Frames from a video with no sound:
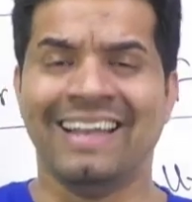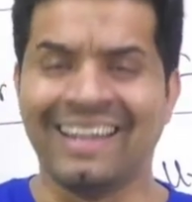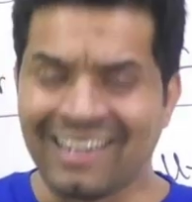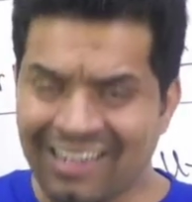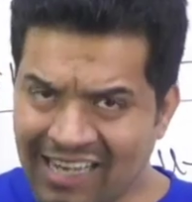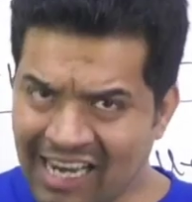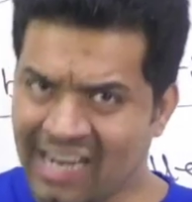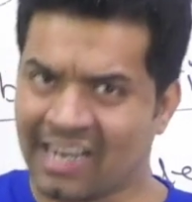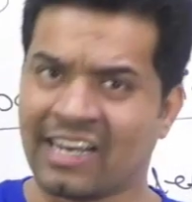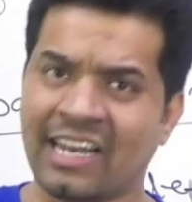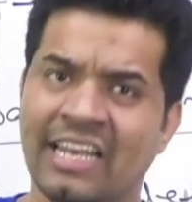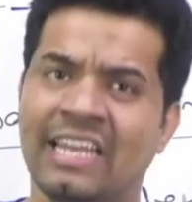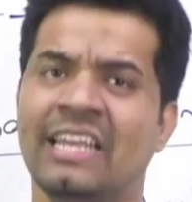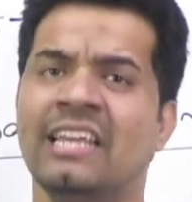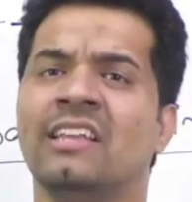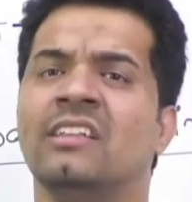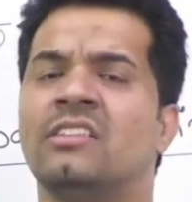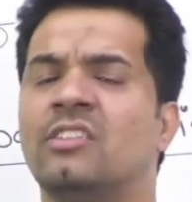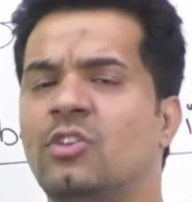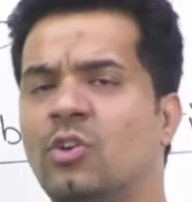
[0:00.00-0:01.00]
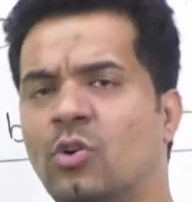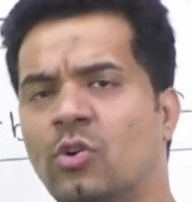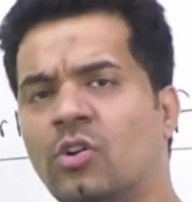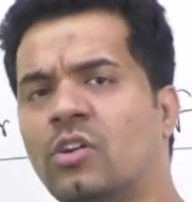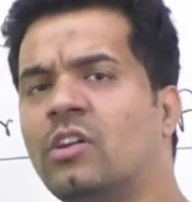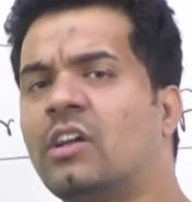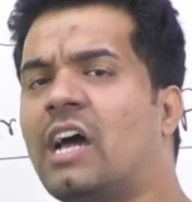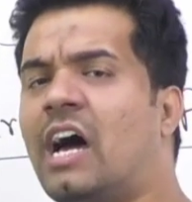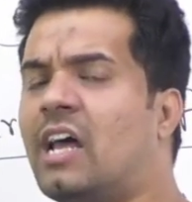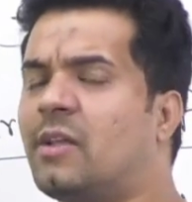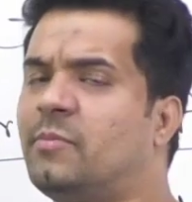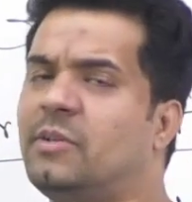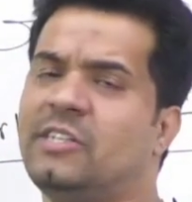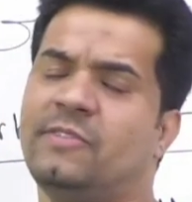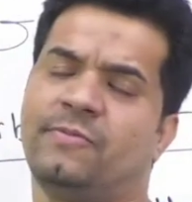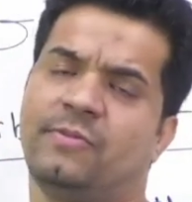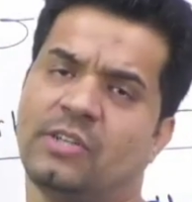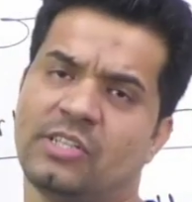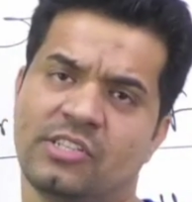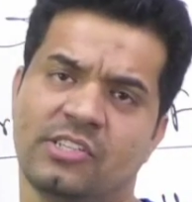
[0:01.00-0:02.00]
internally your
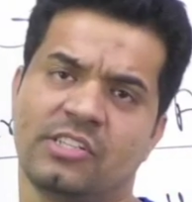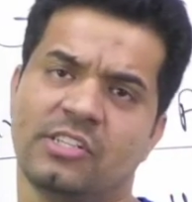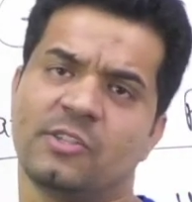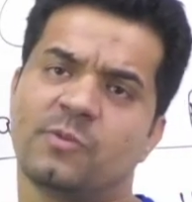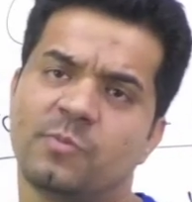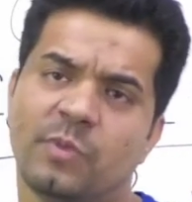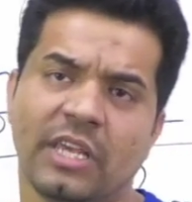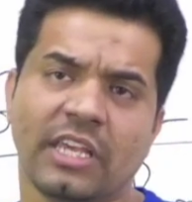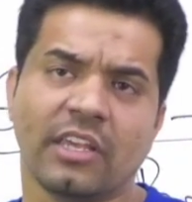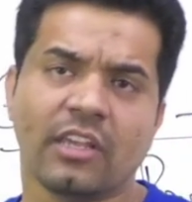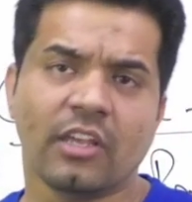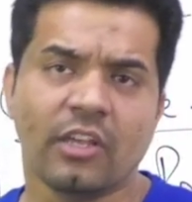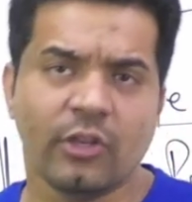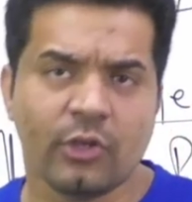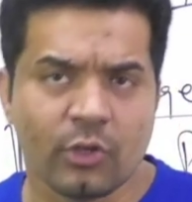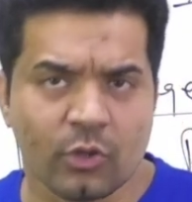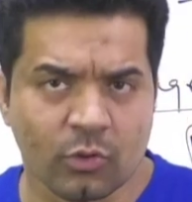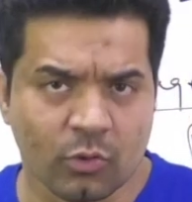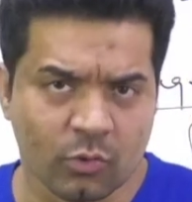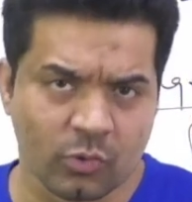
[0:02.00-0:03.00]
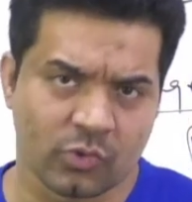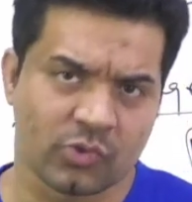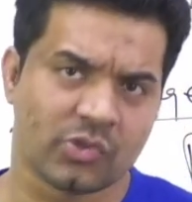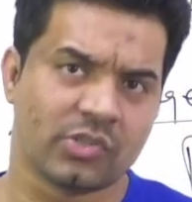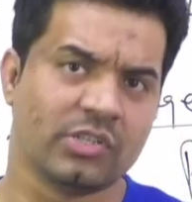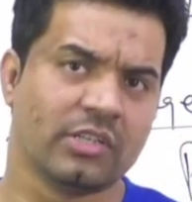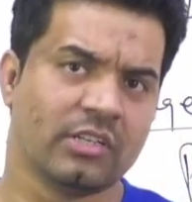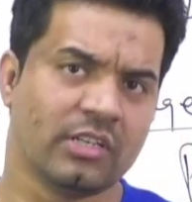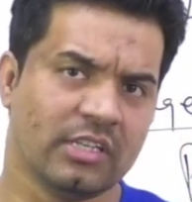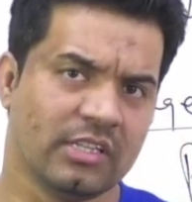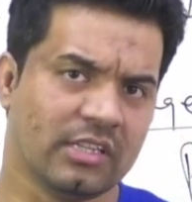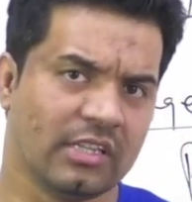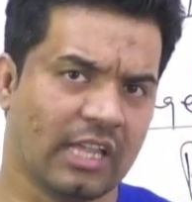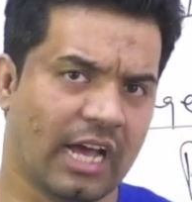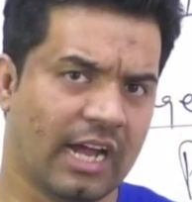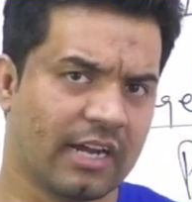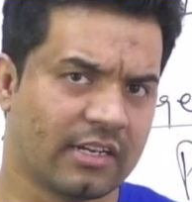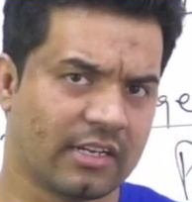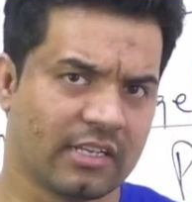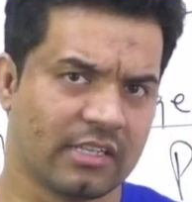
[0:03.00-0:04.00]
garbage first is being used. In
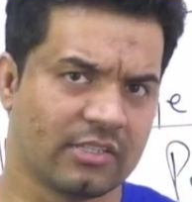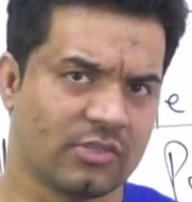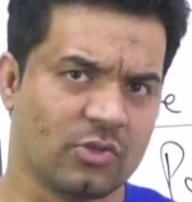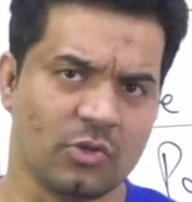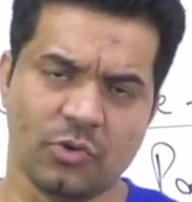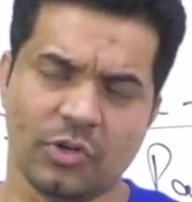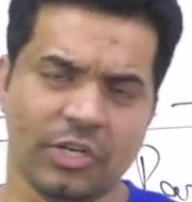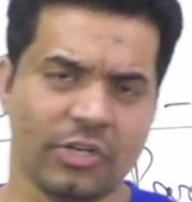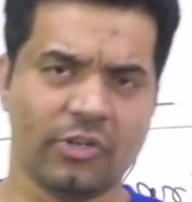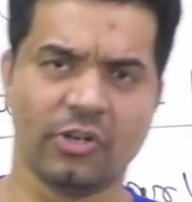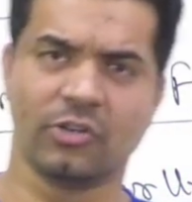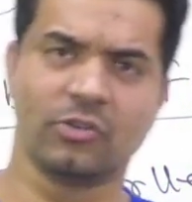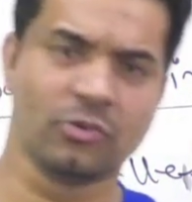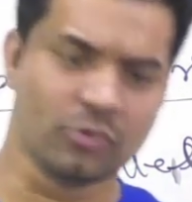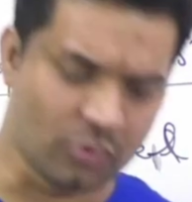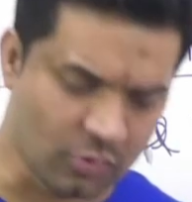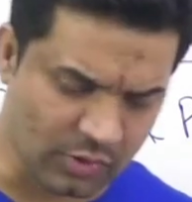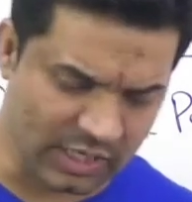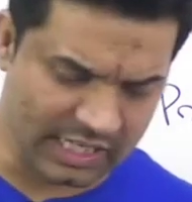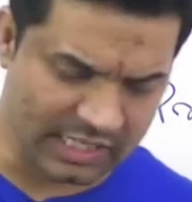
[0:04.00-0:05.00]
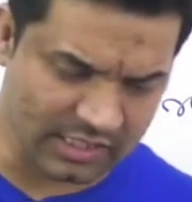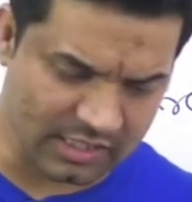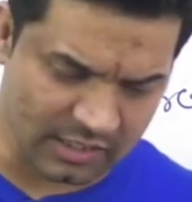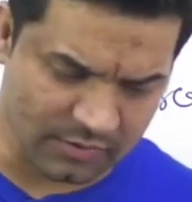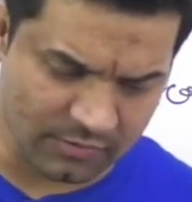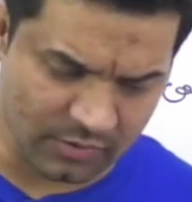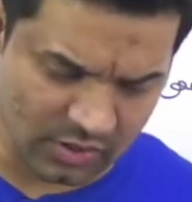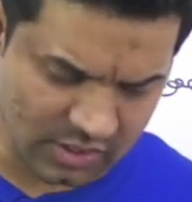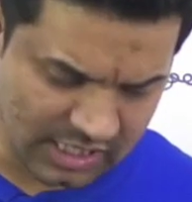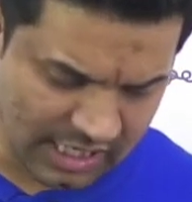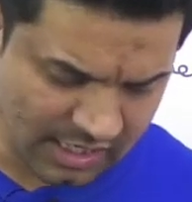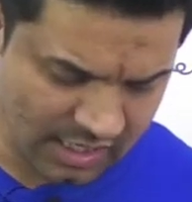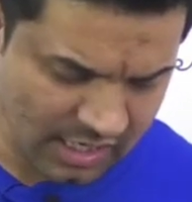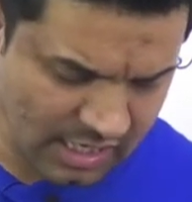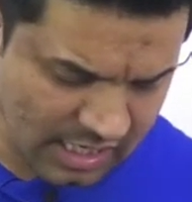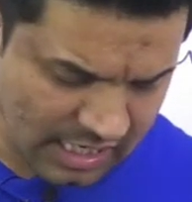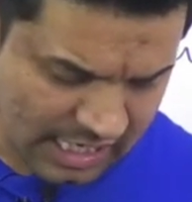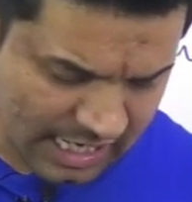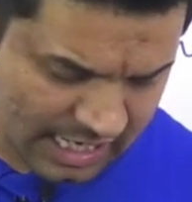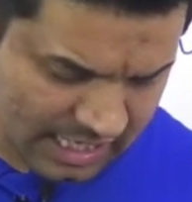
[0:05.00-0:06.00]
that case you need not to do anything for that.